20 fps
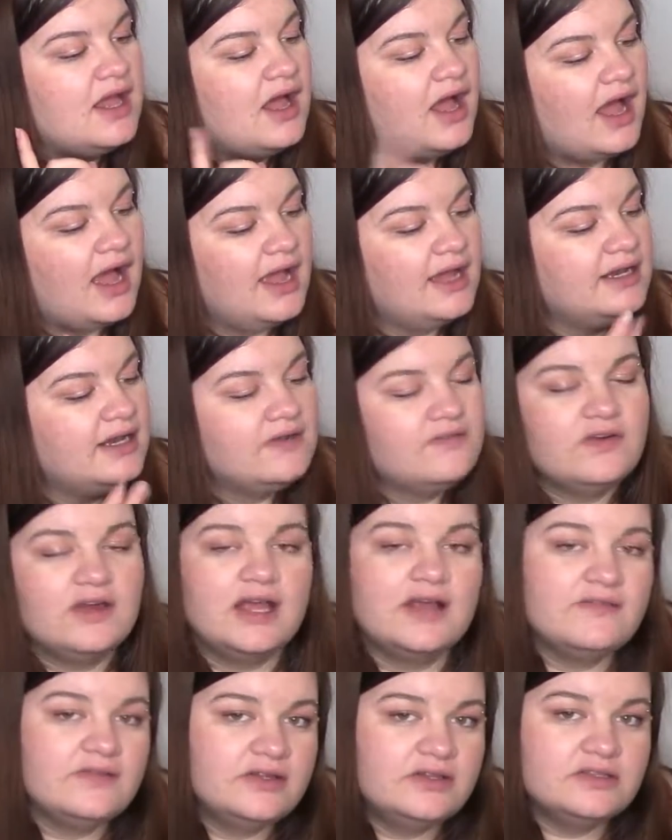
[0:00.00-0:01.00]
I never
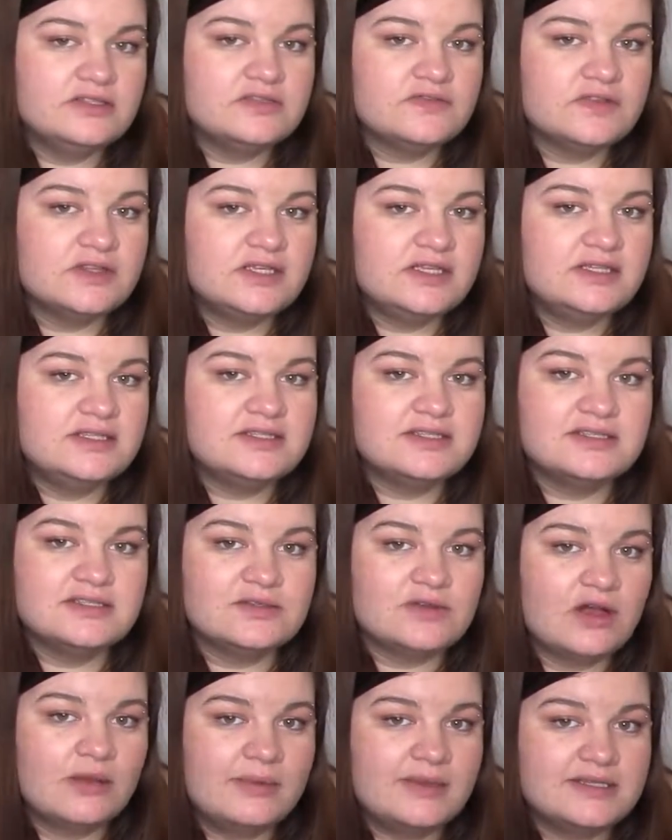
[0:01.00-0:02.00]
have a use for these,
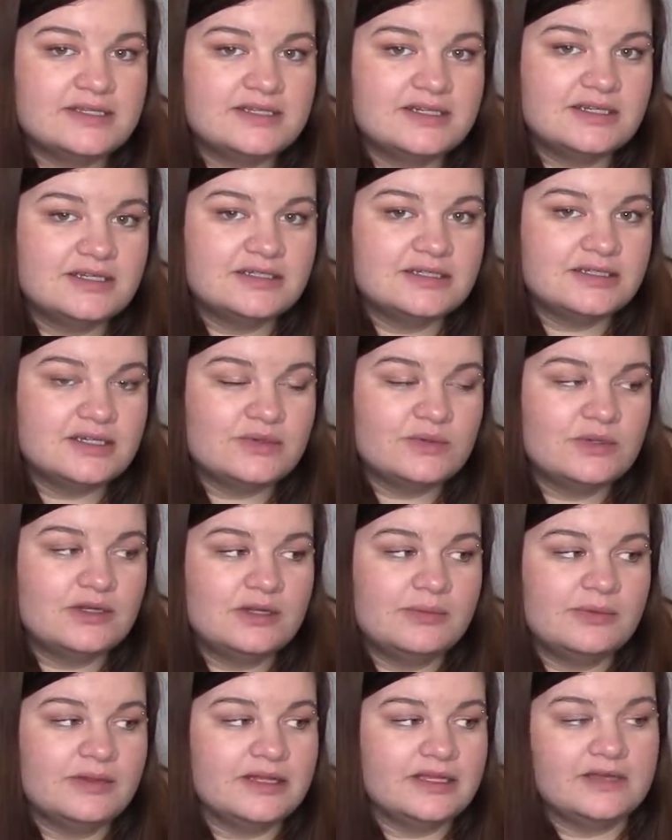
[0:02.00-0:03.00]
so I'll be sending it to Goodwill.
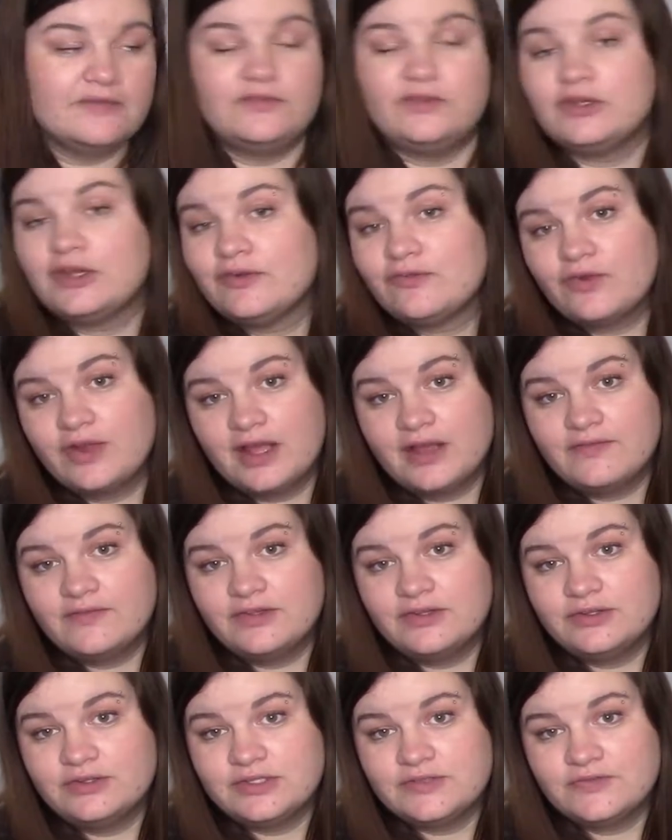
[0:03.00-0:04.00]
But like, if you ever have a
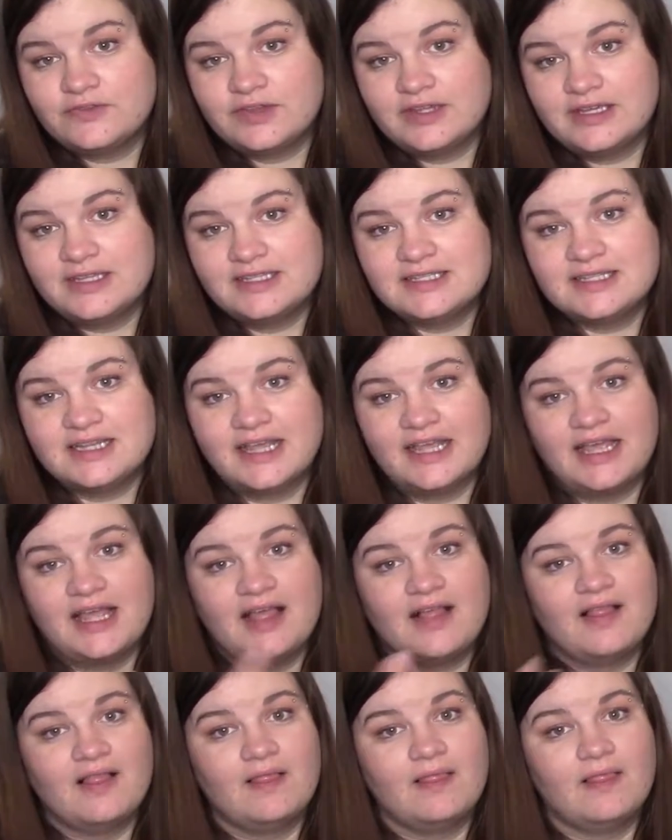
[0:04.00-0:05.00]
use for these, like,
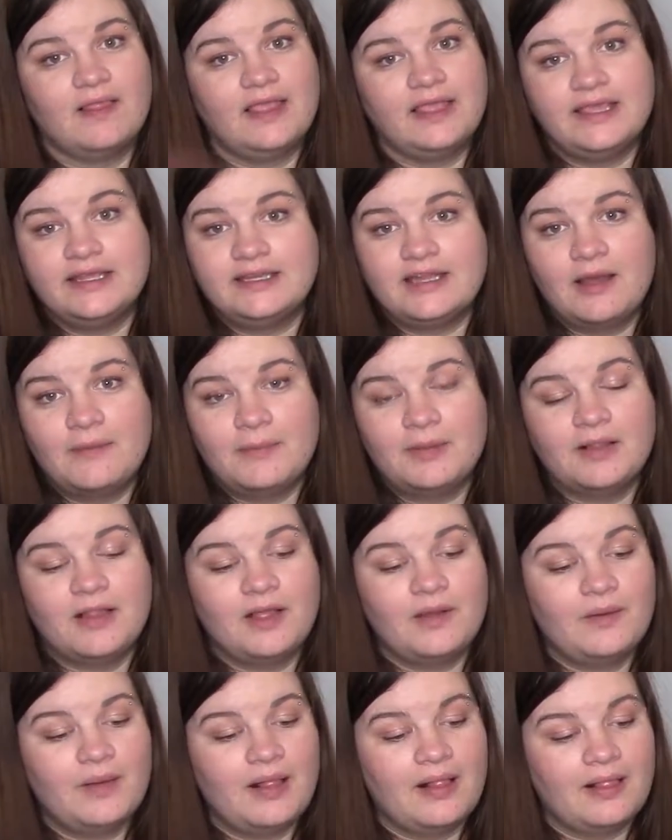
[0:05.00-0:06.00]
link it down
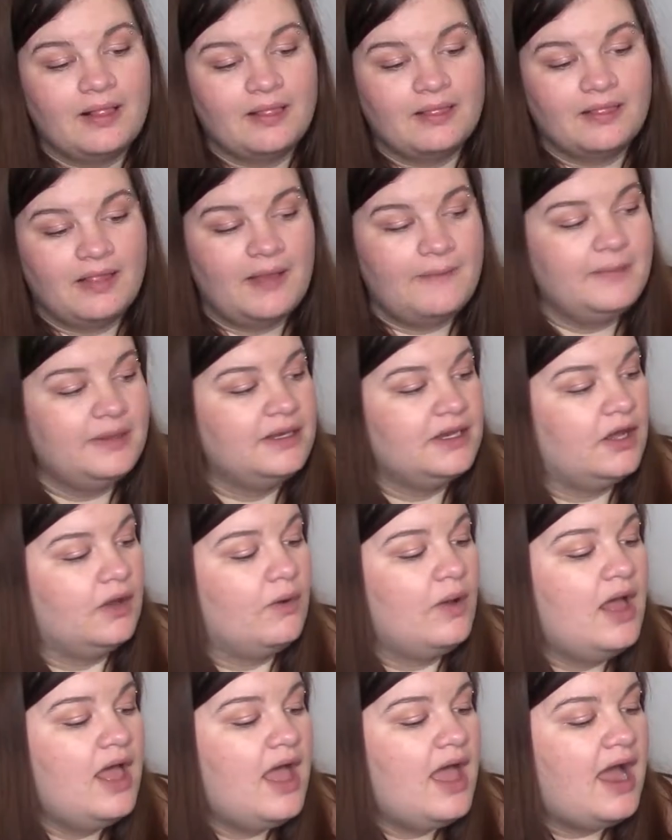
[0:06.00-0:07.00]
below, let me know.
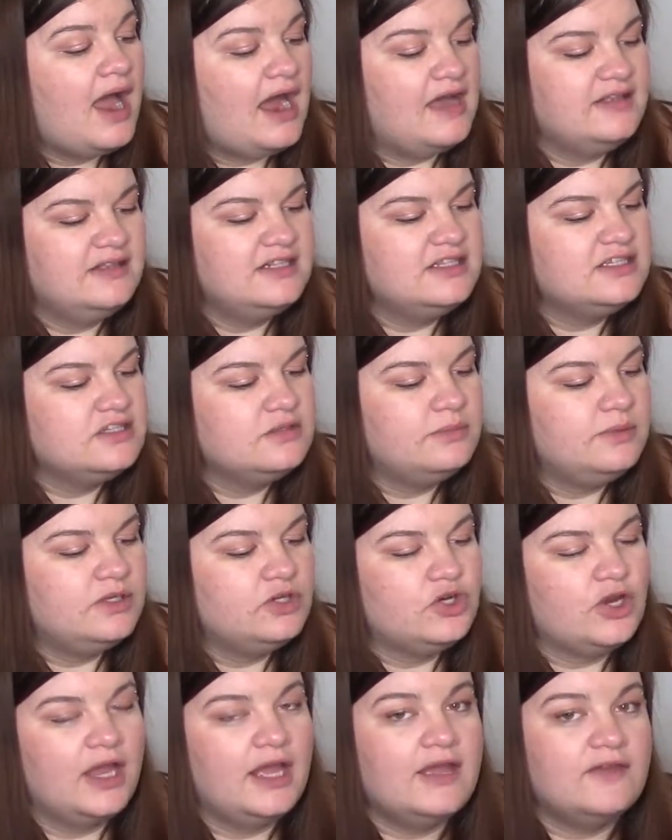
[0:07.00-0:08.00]
I think these would be
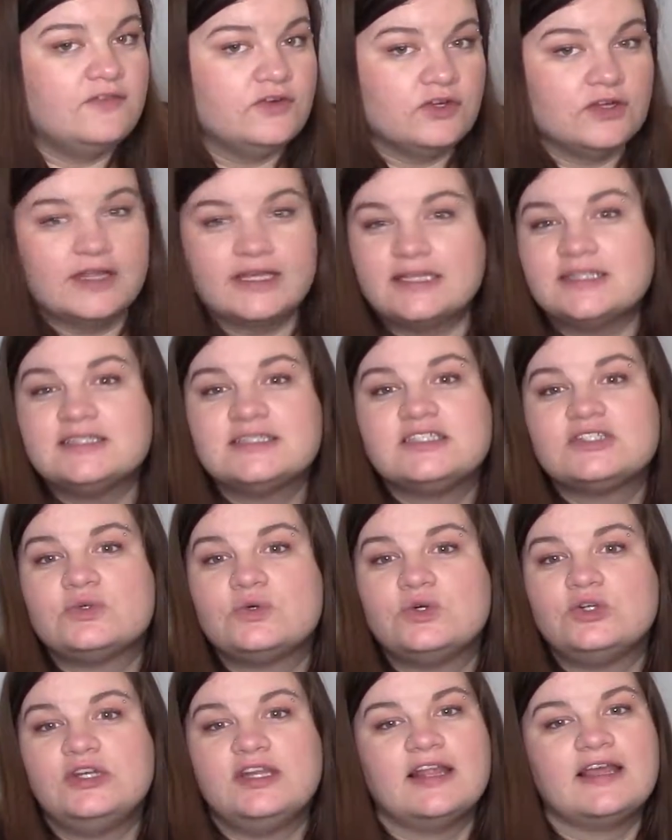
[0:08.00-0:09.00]
great if you're like in
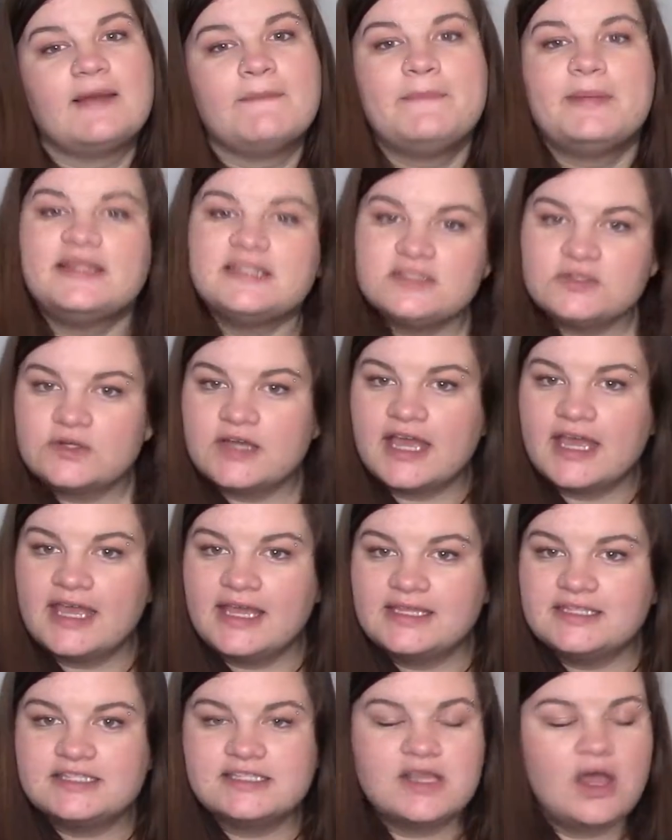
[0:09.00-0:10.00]
school and you need like a pencil
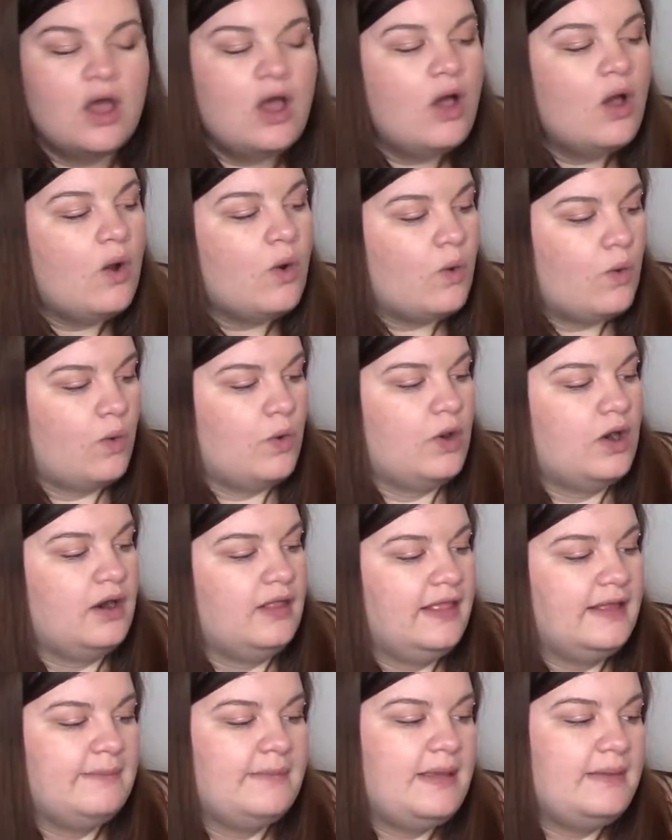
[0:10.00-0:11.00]
case, or
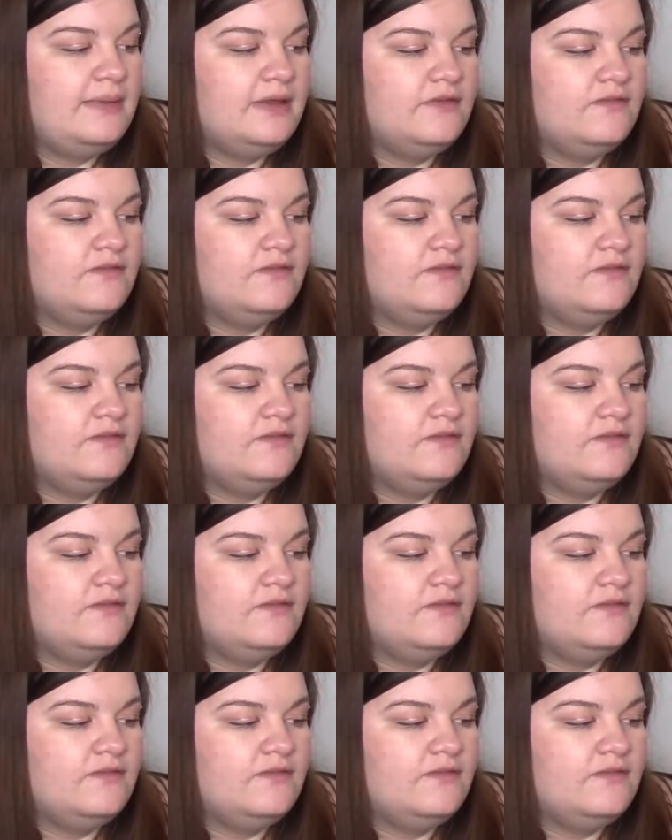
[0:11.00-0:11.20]
like maybe